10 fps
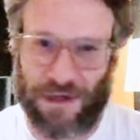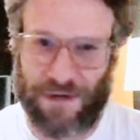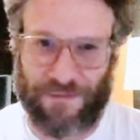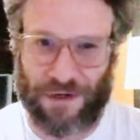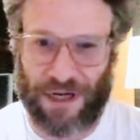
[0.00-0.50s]
the
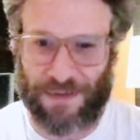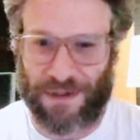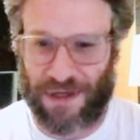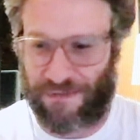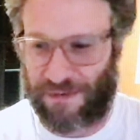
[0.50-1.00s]
different
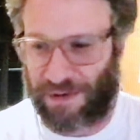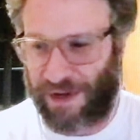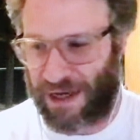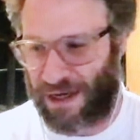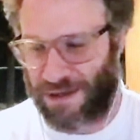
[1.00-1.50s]
types of stuff we've
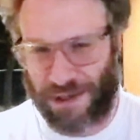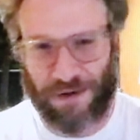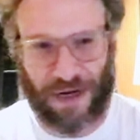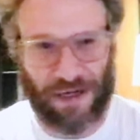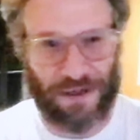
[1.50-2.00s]
been making.
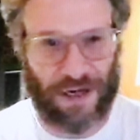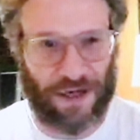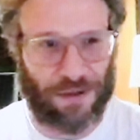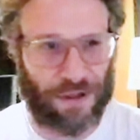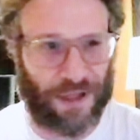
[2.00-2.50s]
So I,
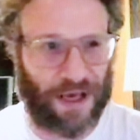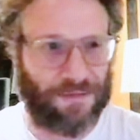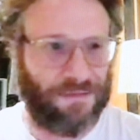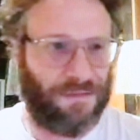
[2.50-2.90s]
I enjoyed that.